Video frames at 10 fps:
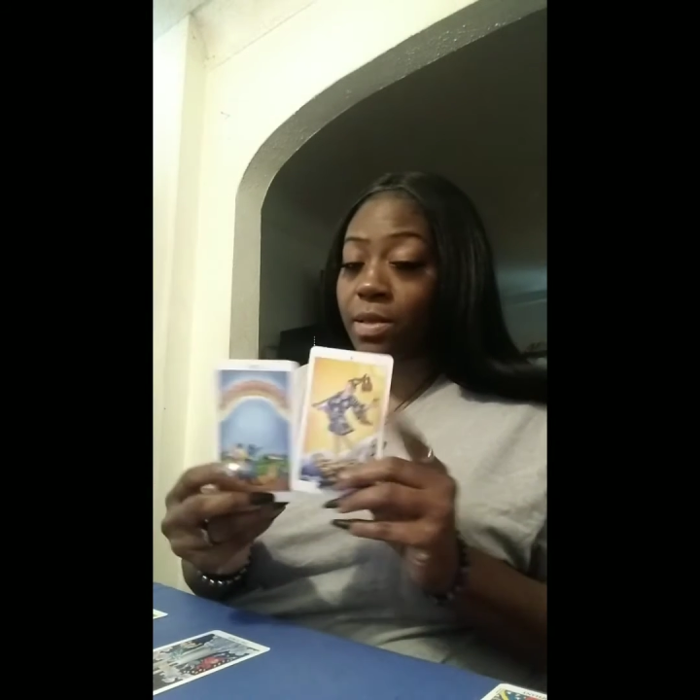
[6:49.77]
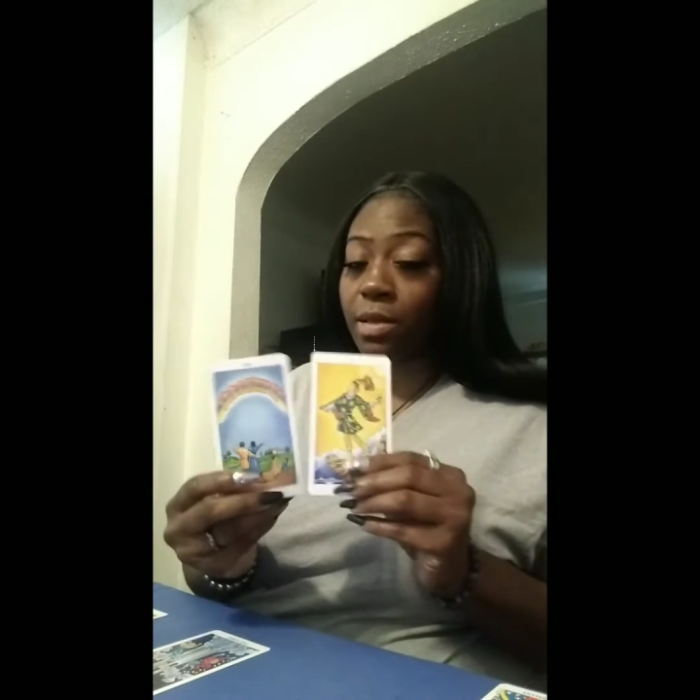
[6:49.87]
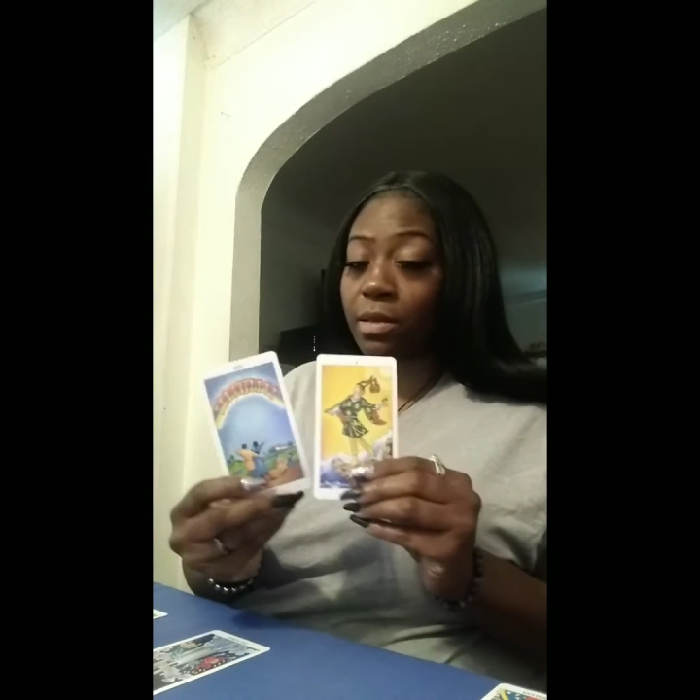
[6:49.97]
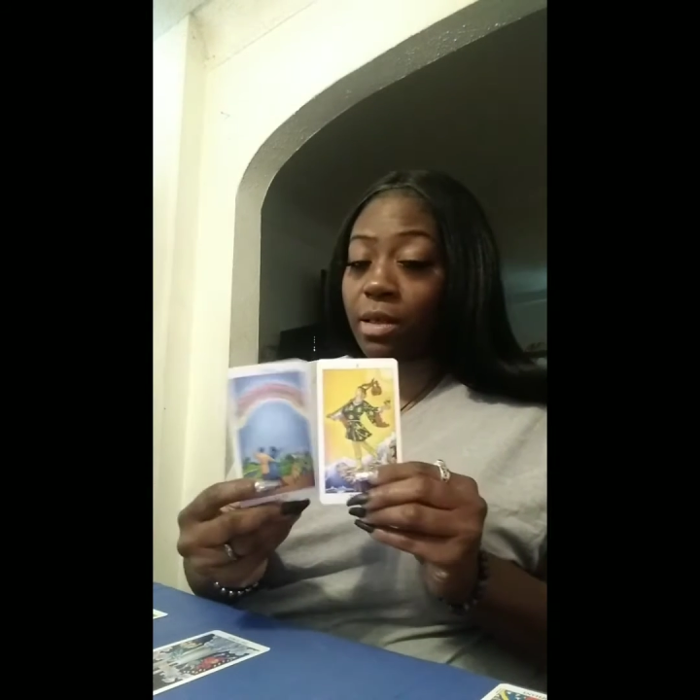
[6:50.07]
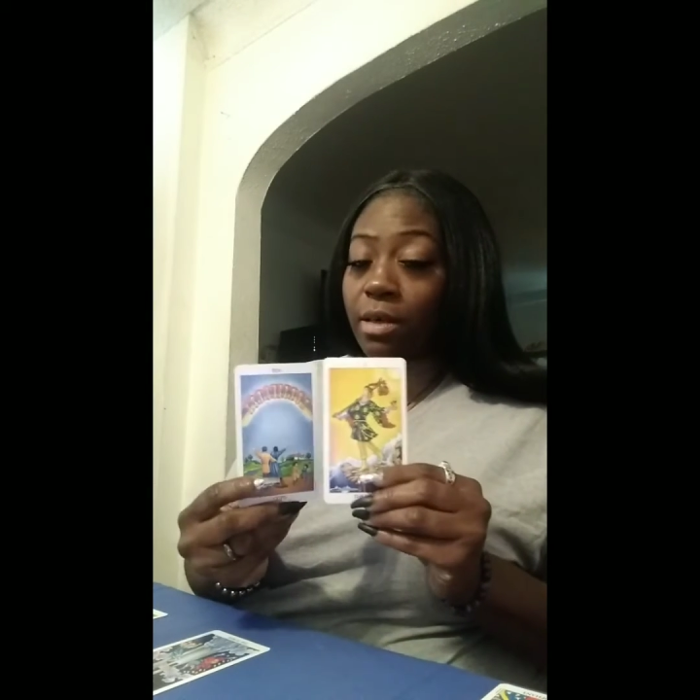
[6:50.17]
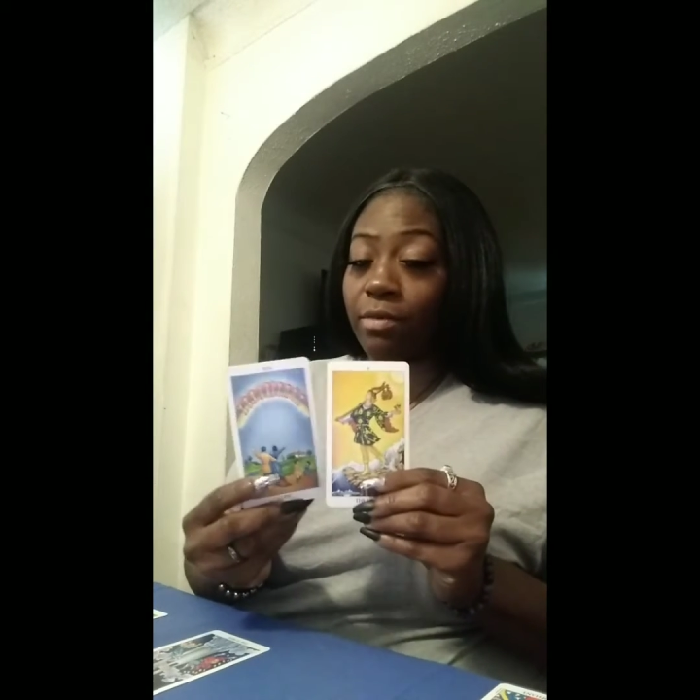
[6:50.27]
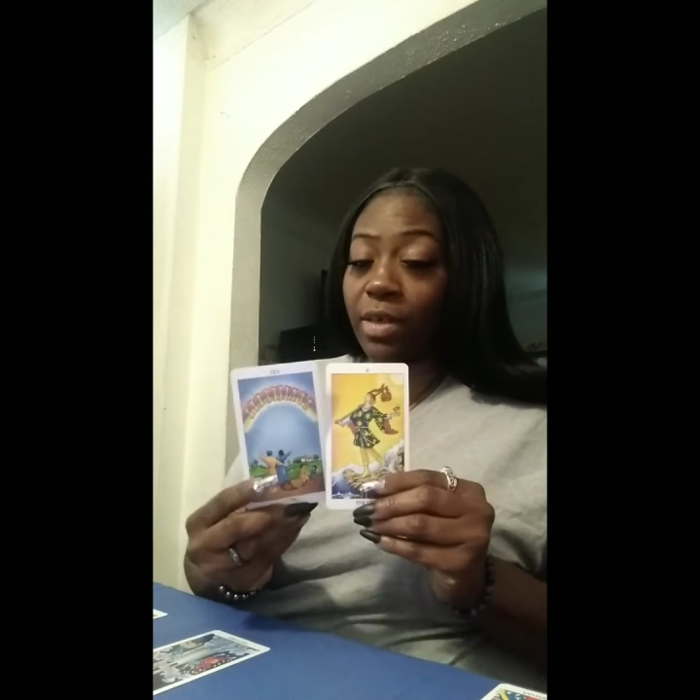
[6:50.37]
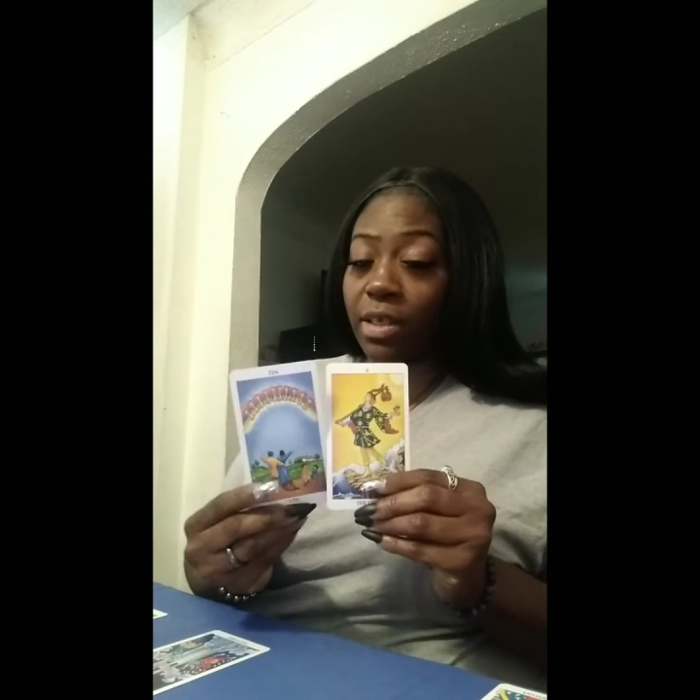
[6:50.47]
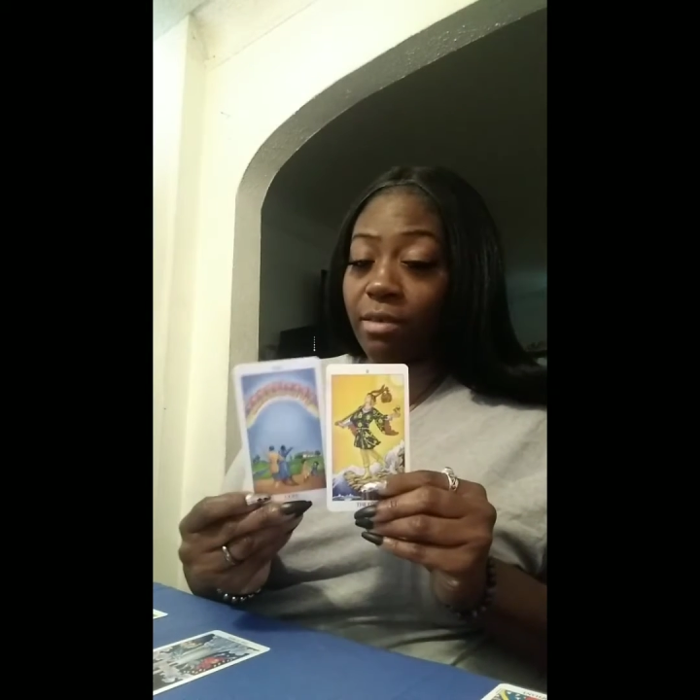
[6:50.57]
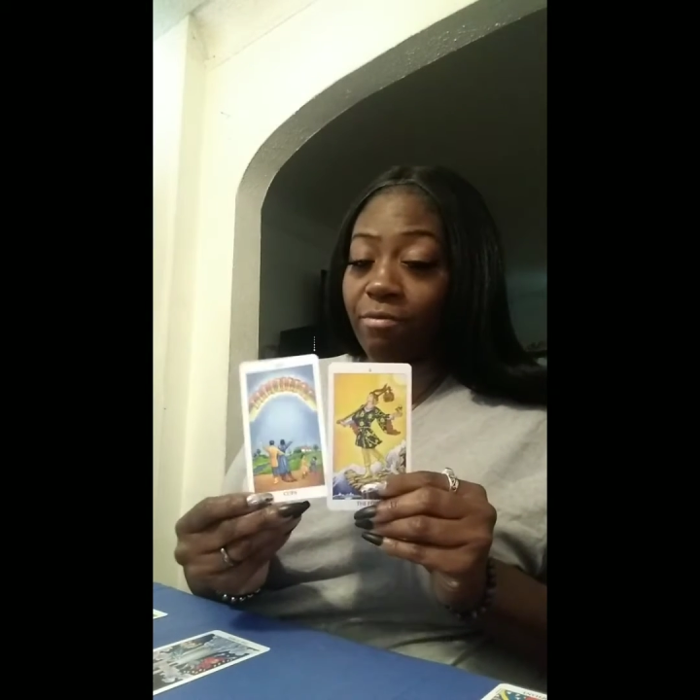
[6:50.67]
and love
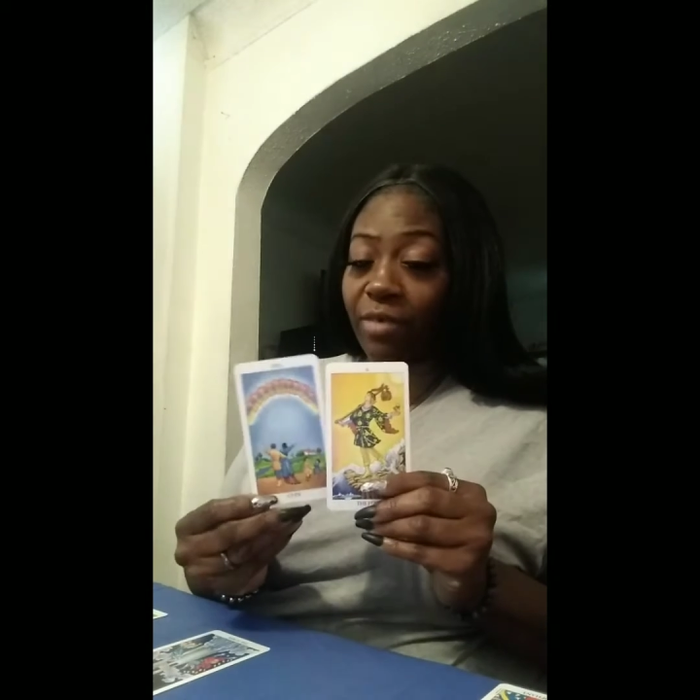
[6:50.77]
and in